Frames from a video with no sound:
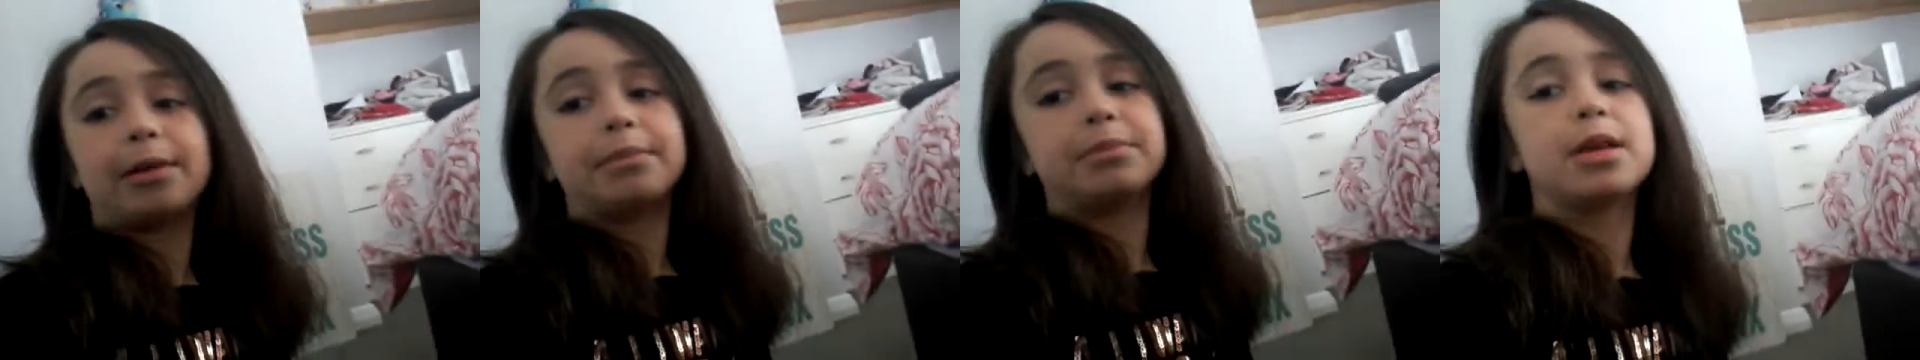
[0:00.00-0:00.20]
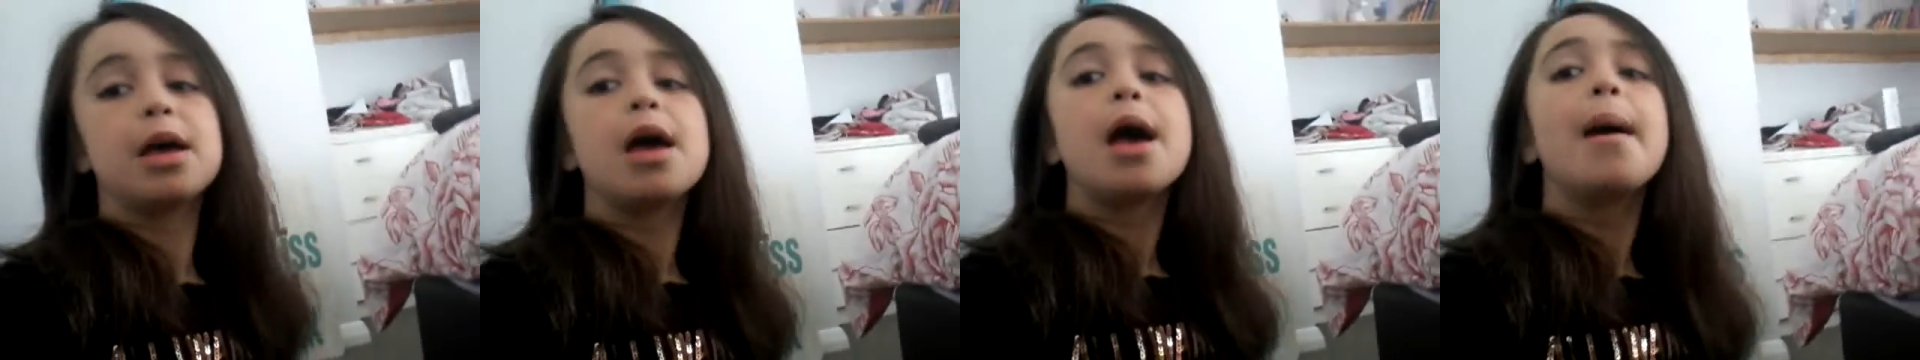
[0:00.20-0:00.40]

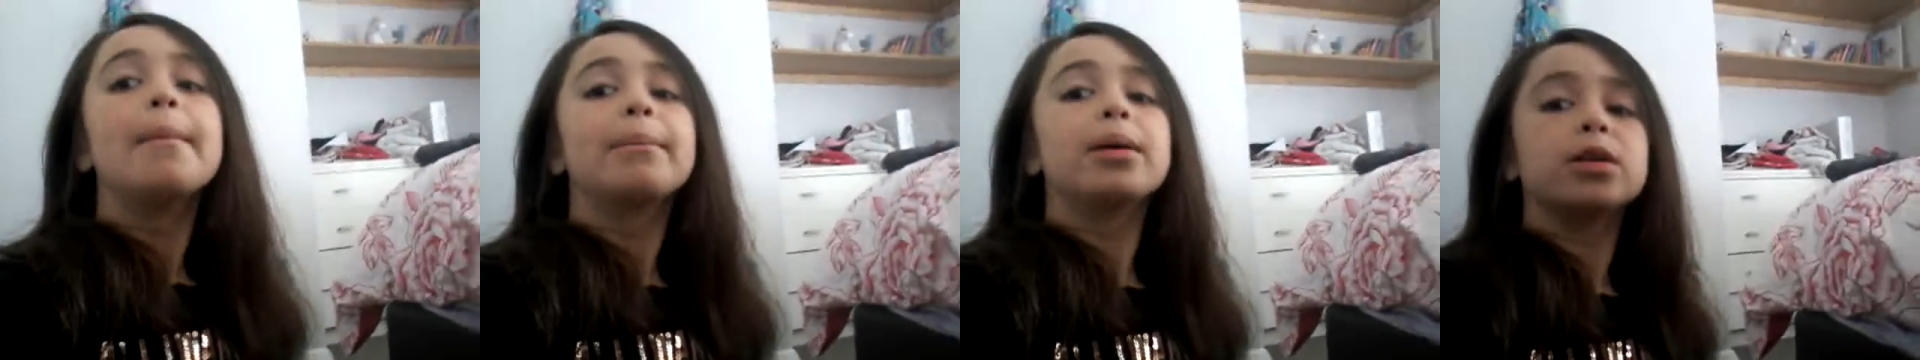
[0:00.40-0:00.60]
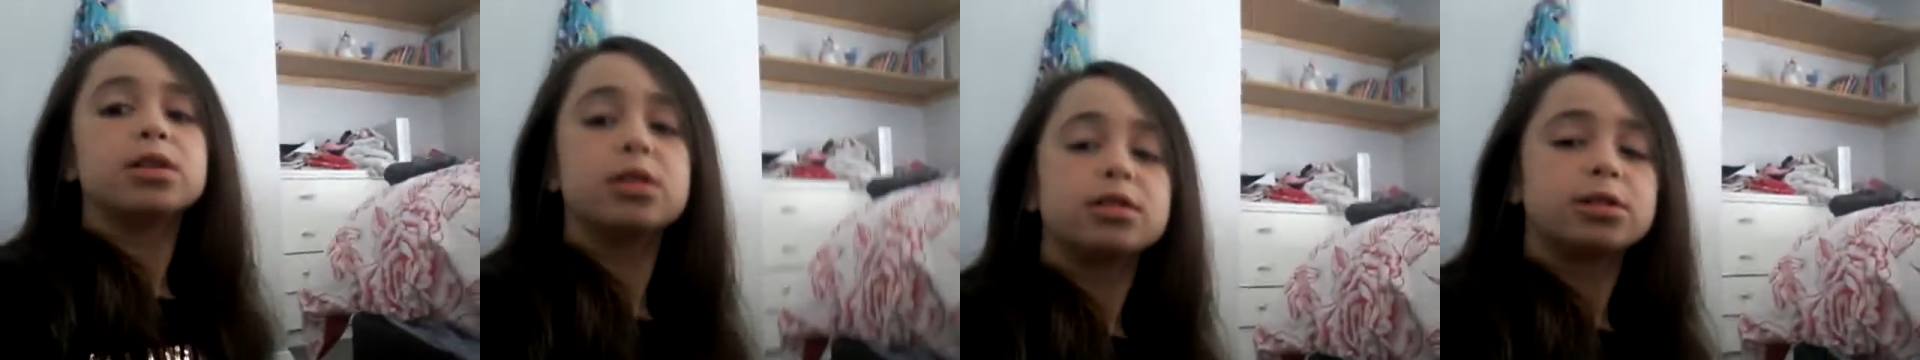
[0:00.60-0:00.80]
times.
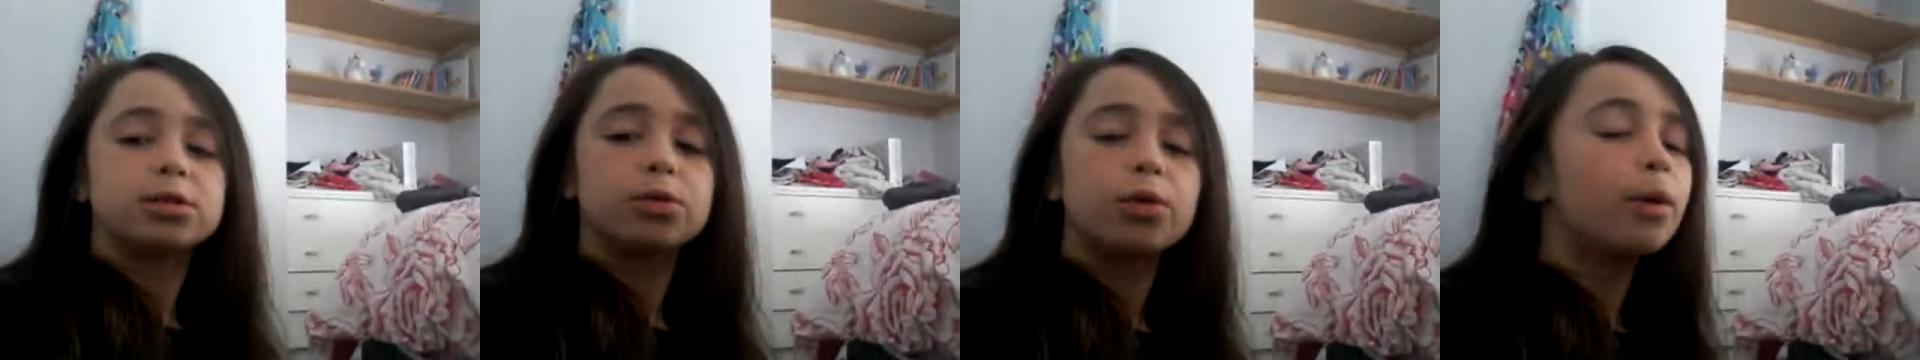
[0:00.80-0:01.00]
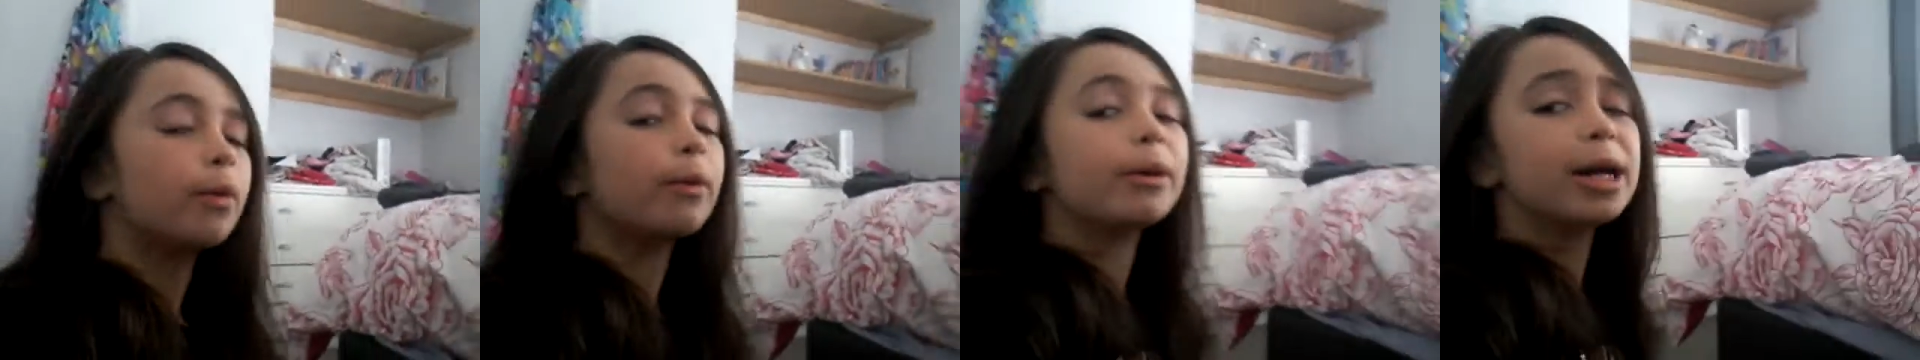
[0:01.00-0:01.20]
But
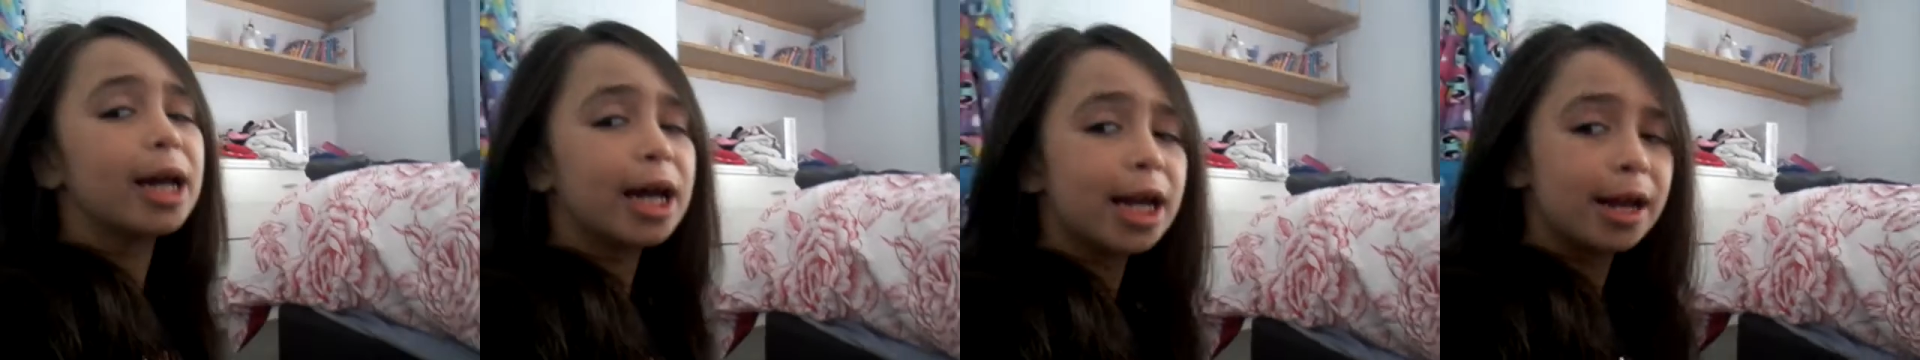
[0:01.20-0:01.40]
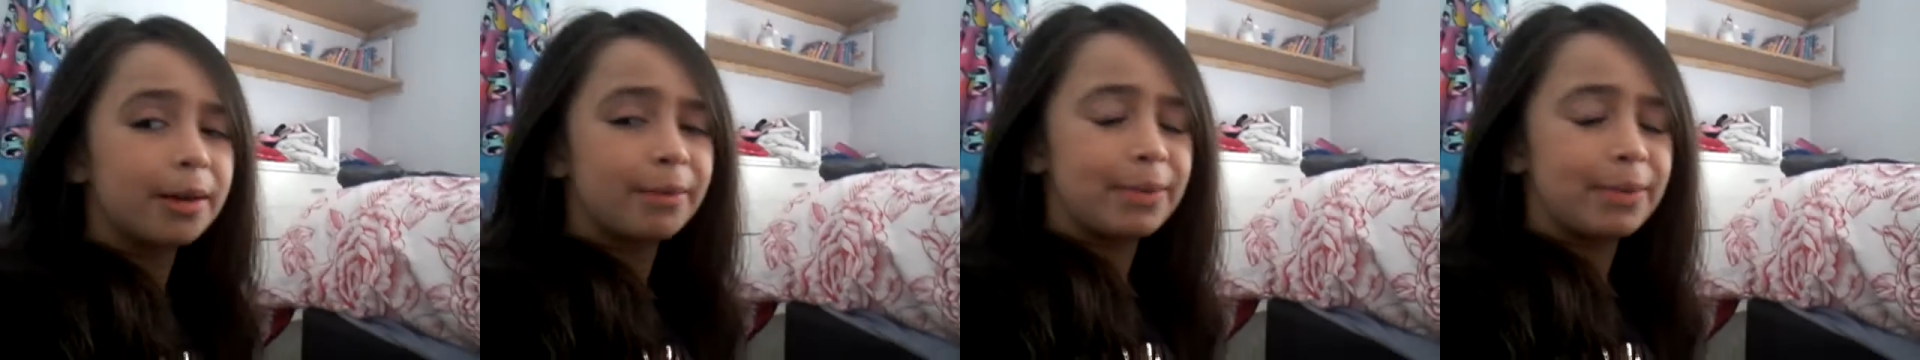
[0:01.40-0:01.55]
what we're